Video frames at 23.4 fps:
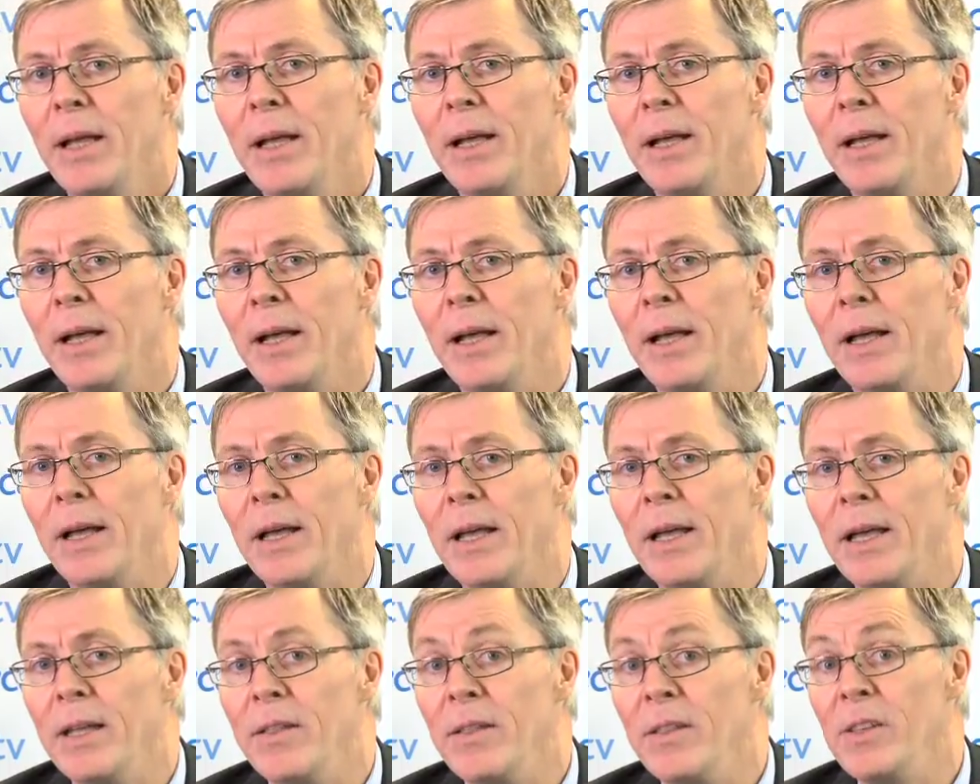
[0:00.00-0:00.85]

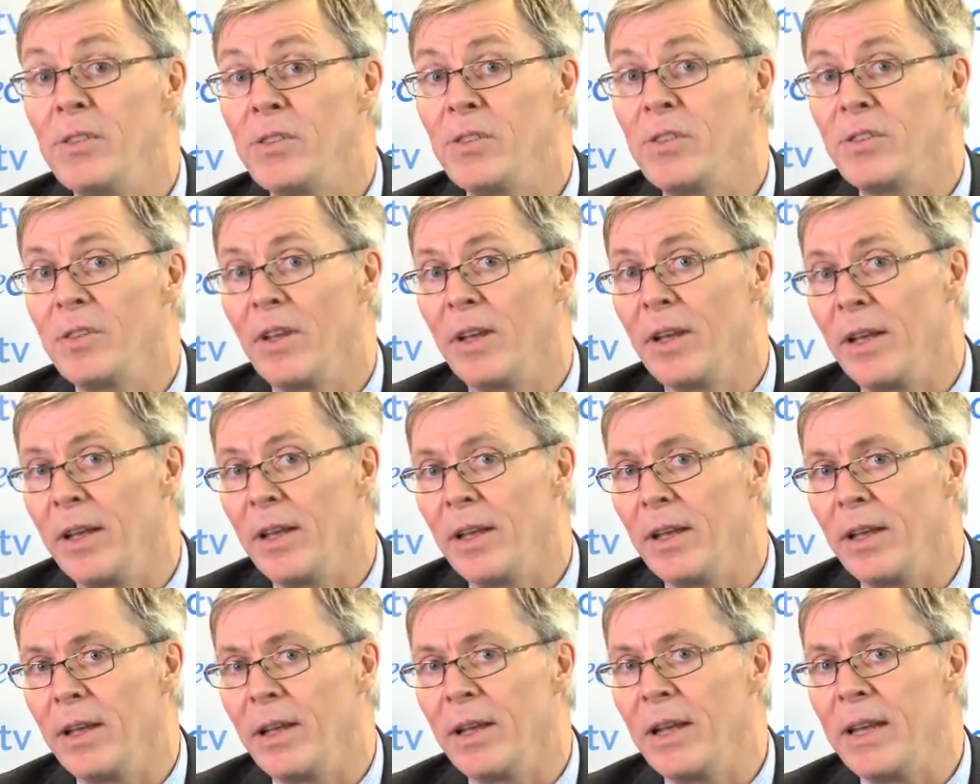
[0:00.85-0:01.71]
Uh, and this
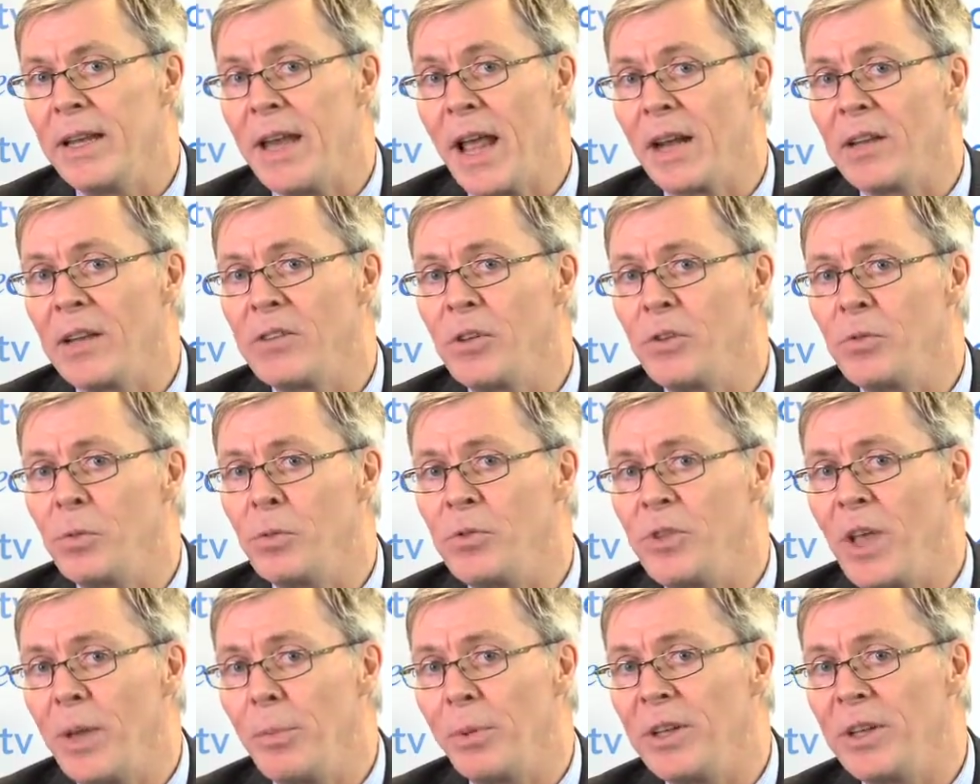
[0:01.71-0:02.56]
uh, analysis
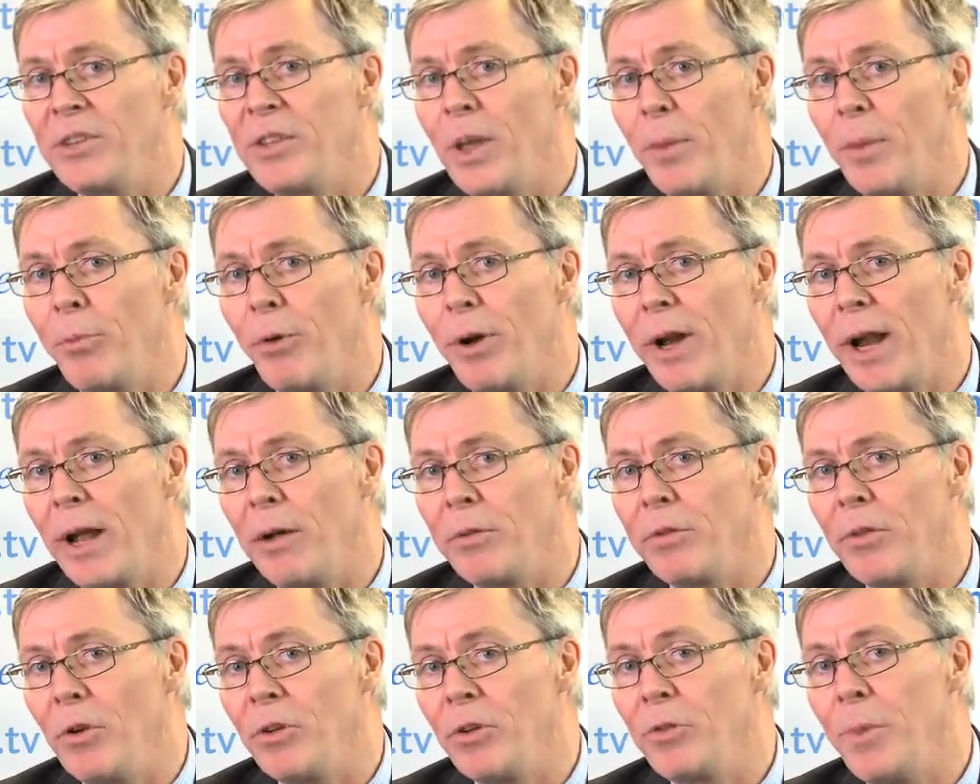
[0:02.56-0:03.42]
was able to separate
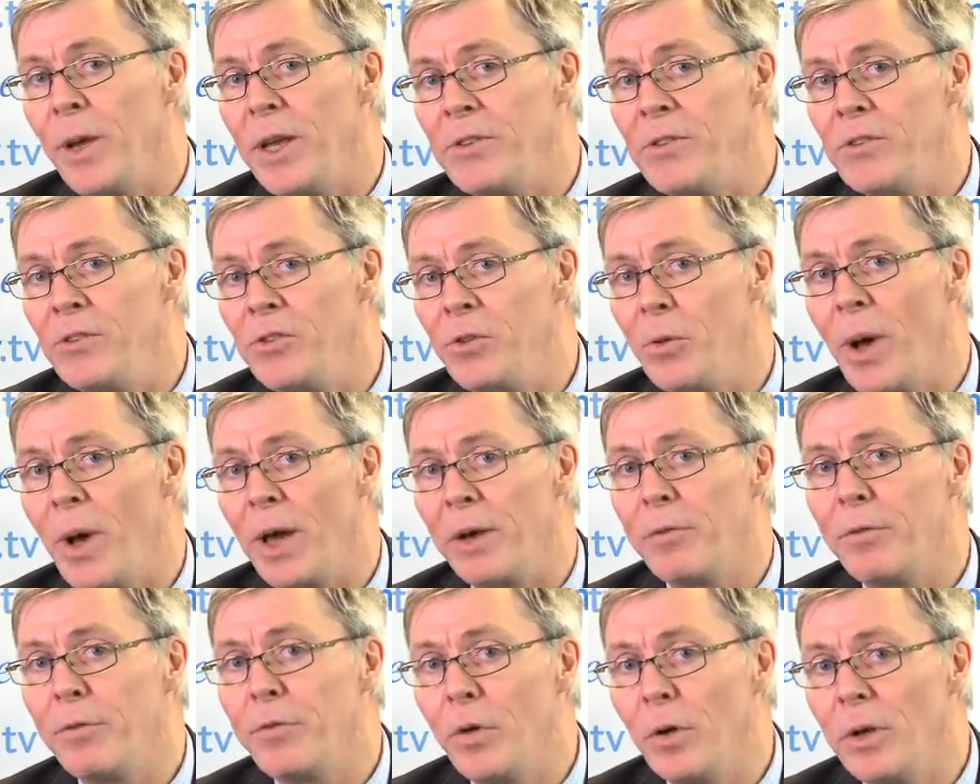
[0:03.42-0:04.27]
out those patients who
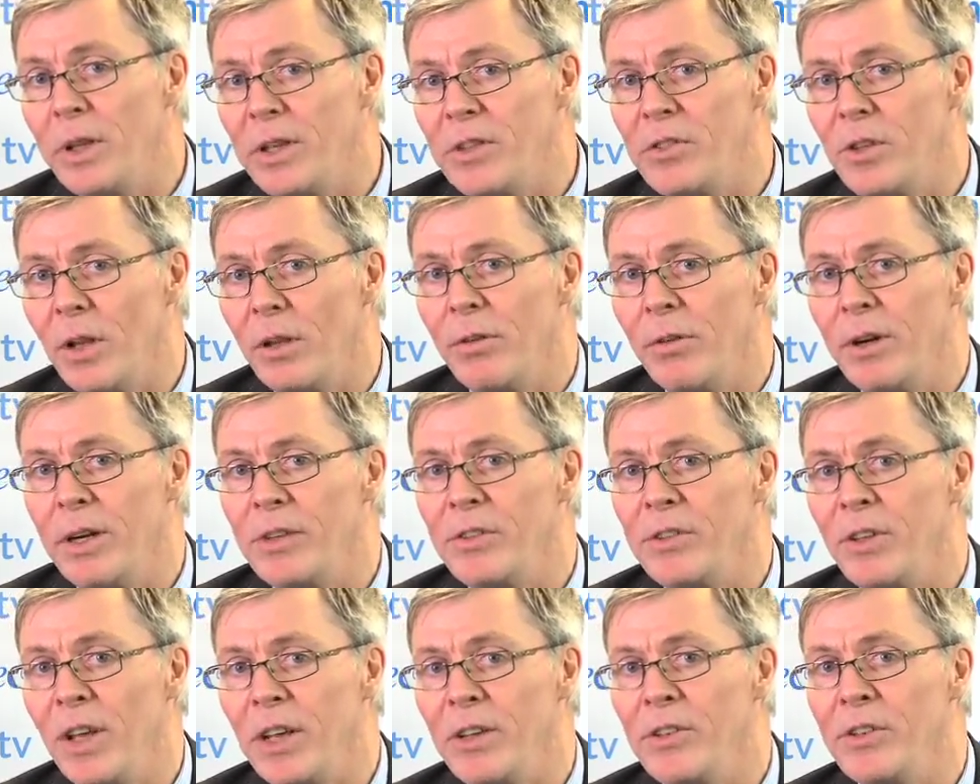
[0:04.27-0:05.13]
had a full axillary
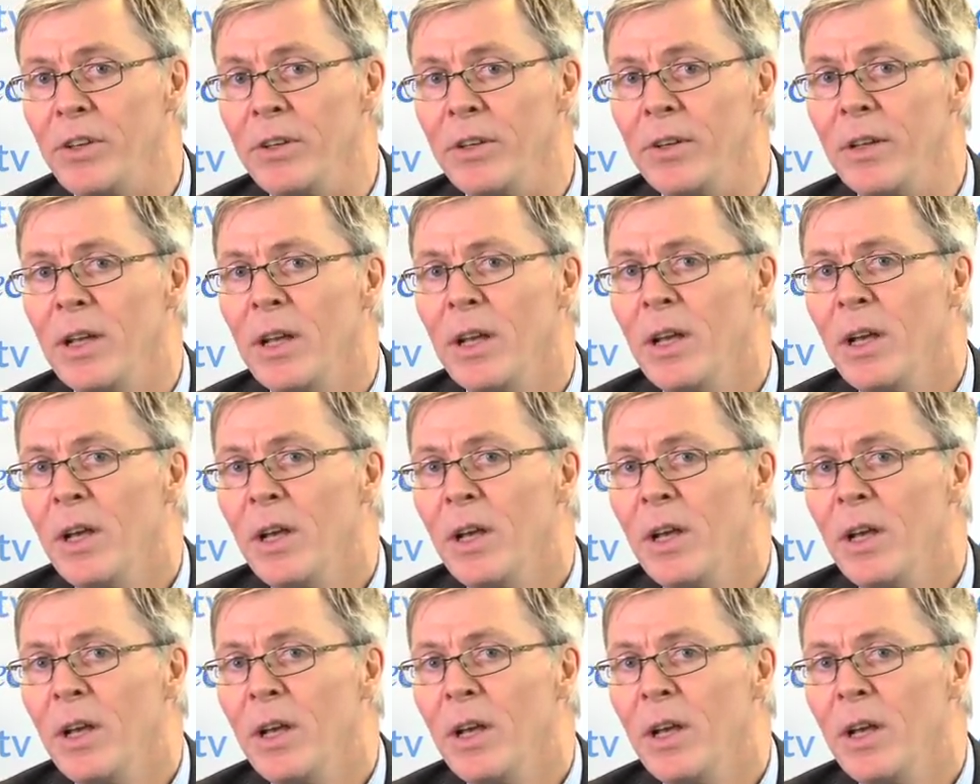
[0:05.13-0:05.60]
dissection,